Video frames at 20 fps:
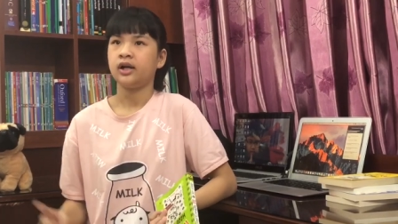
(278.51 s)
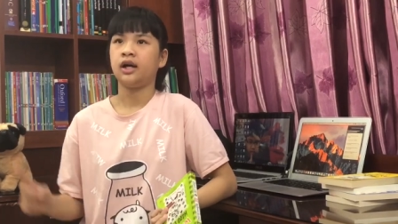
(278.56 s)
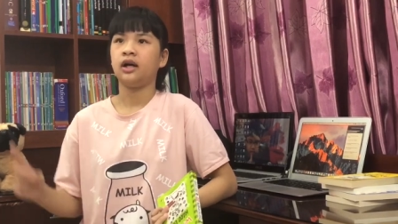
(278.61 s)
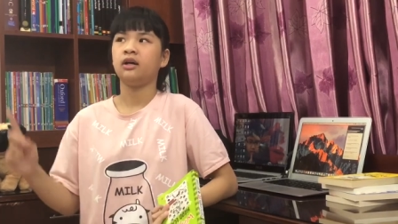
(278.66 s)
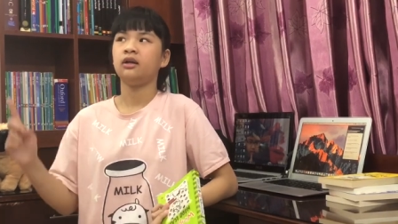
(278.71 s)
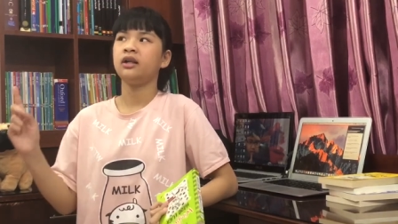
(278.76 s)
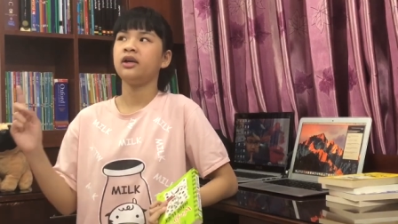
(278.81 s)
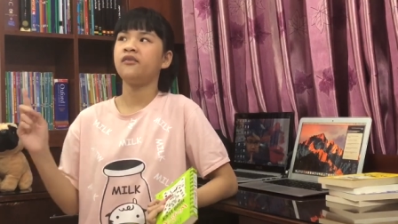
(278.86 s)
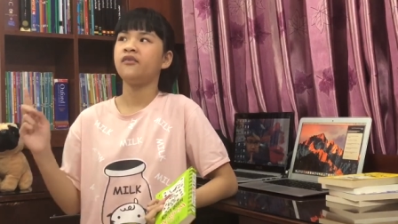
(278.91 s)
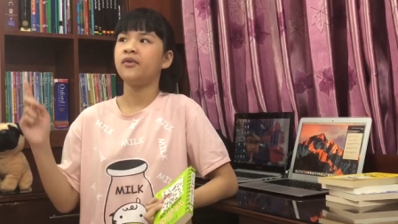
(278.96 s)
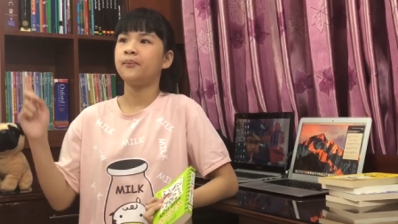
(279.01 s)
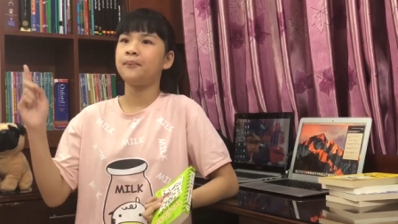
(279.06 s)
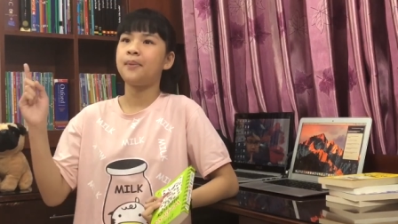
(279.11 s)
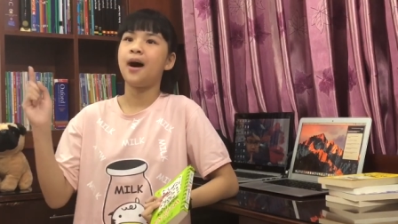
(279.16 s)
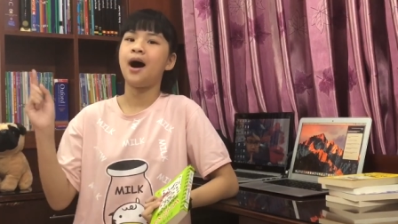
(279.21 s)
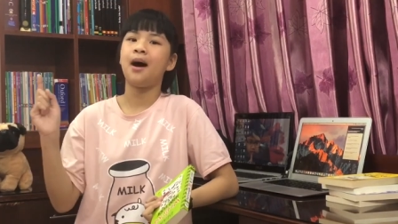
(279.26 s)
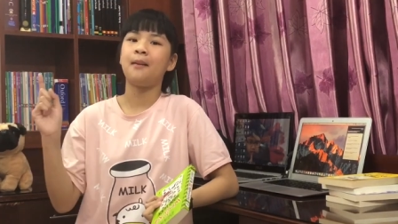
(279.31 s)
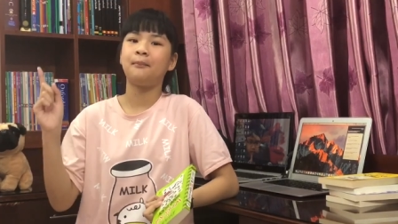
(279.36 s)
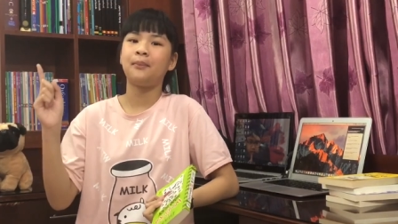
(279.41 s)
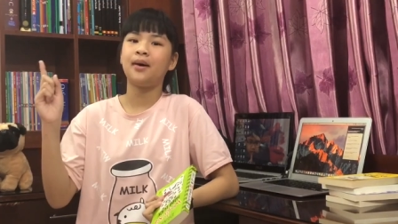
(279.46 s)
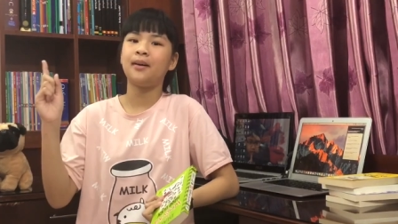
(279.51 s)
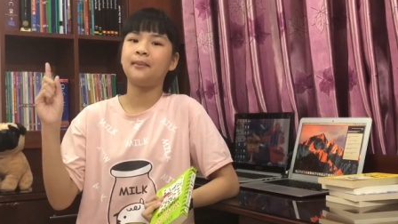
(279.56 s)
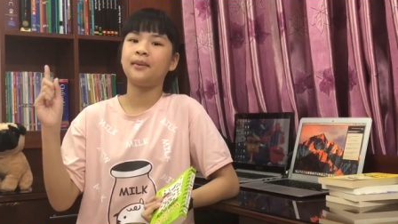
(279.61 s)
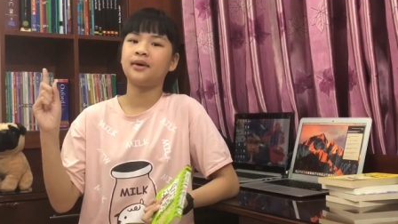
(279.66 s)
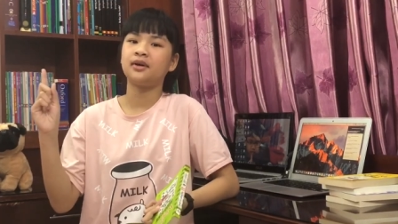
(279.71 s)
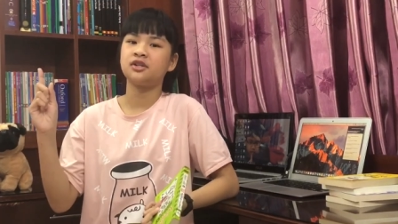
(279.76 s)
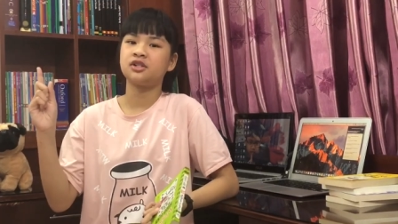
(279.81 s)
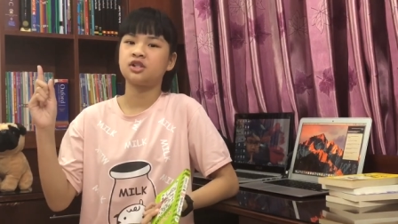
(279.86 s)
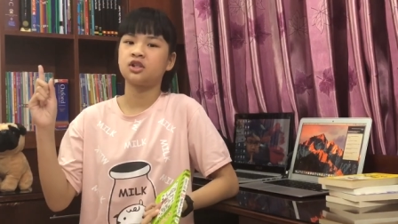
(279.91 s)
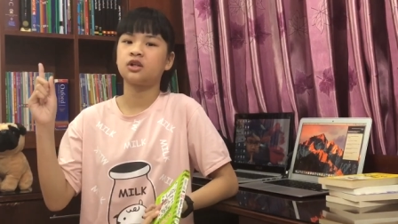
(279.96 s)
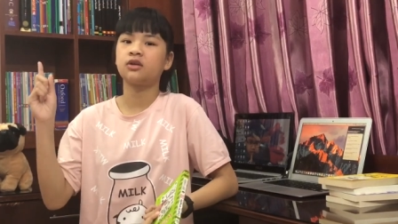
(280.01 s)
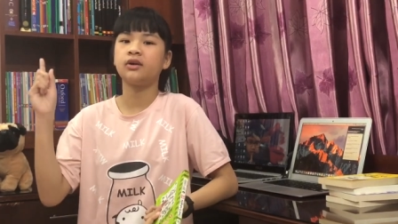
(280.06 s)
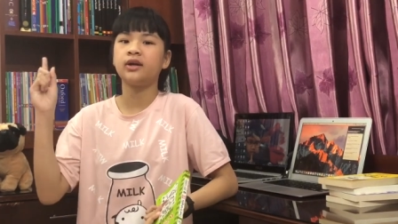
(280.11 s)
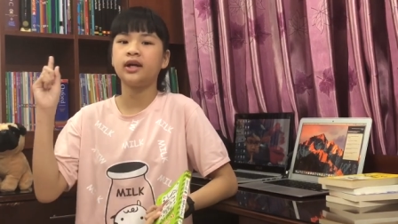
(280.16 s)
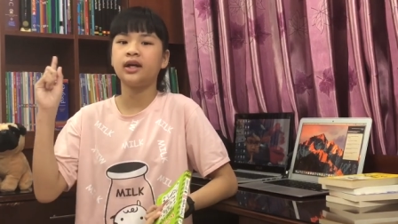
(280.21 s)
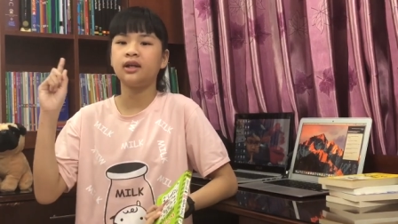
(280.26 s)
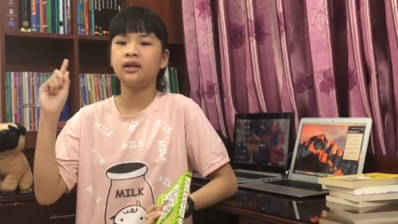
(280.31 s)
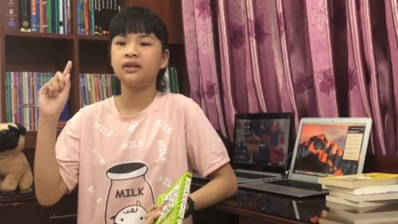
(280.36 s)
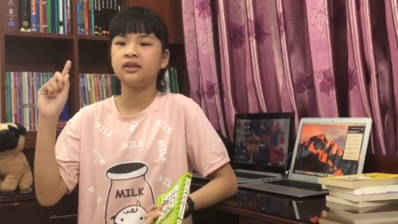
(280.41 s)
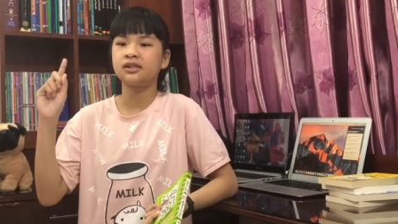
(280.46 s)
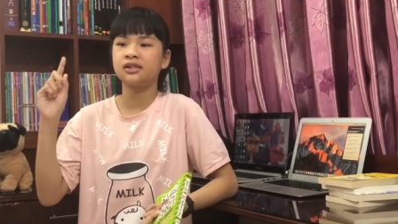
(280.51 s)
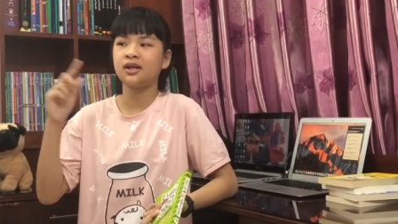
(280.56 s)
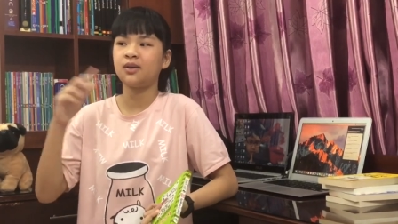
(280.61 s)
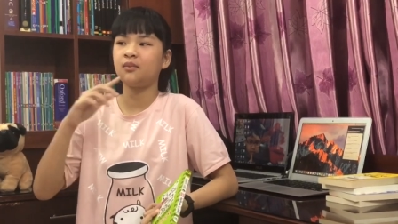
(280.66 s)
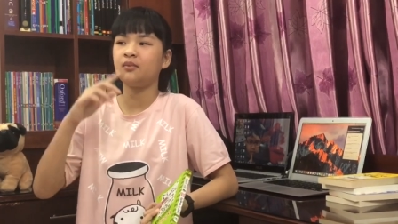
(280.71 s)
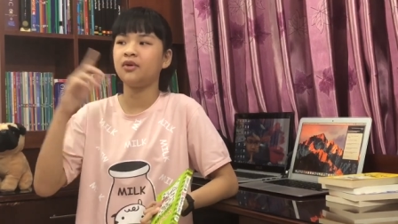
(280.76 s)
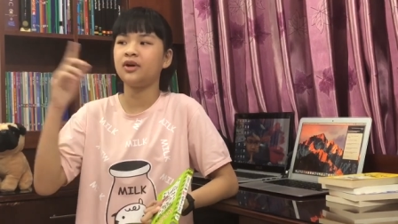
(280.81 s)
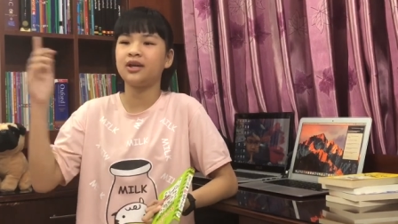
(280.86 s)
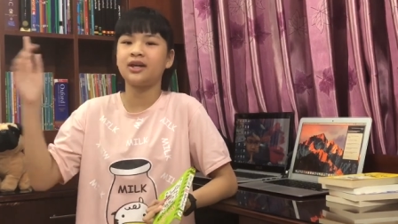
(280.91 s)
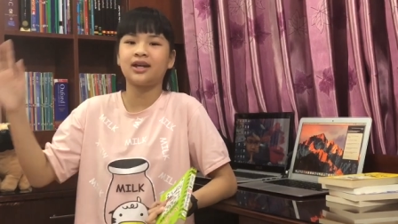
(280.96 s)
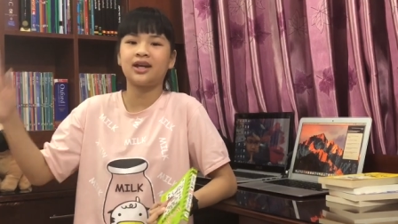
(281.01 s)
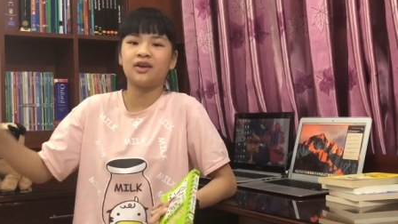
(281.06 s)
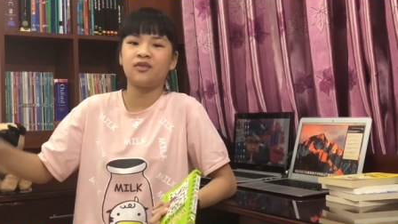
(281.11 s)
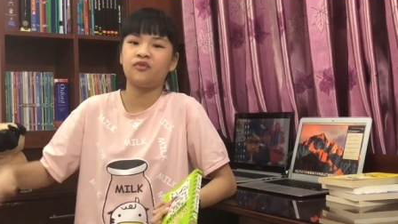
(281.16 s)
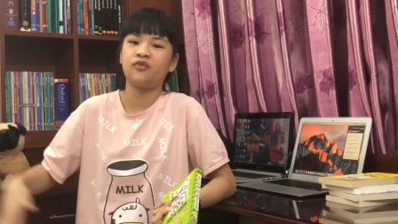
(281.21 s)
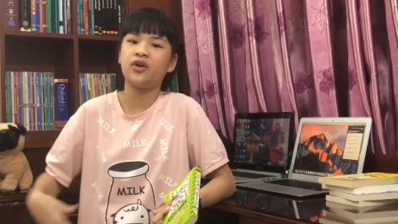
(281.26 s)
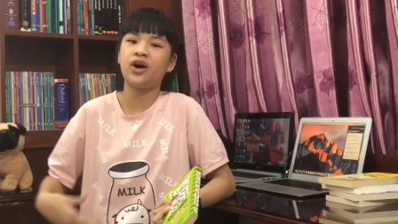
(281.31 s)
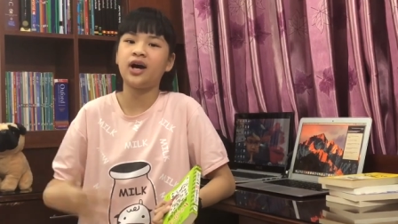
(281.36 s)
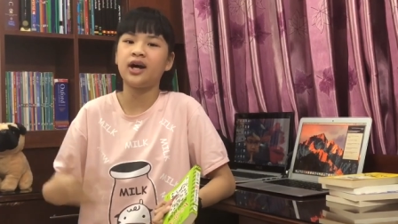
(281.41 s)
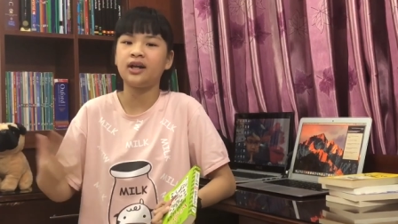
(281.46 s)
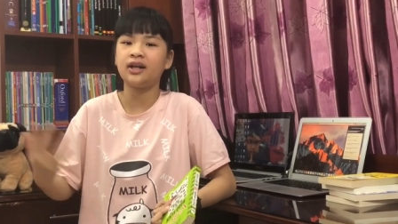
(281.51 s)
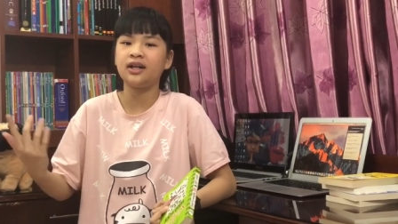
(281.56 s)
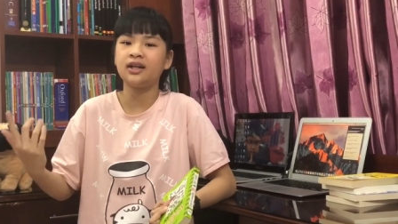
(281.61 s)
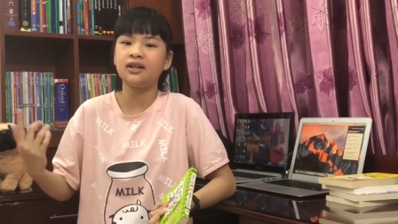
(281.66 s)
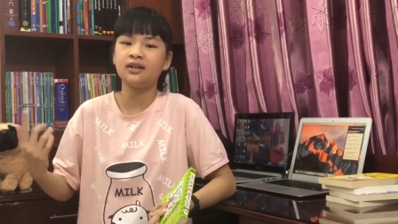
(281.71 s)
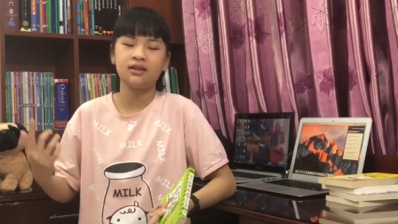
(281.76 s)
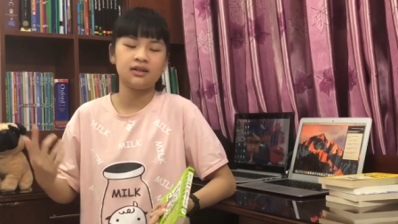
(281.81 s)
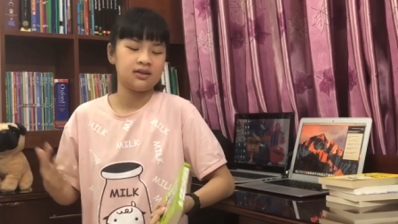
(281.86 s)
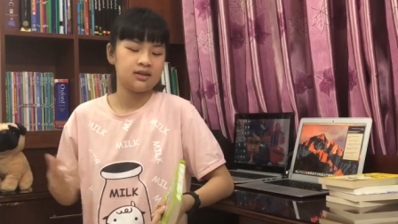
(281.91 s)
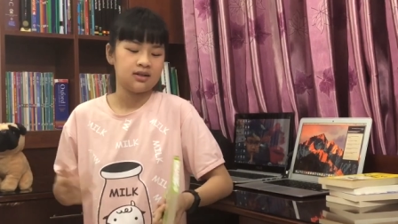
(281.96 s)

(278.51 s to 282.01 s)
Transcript: I'll leave a pop-up on the screen somewhere you can find it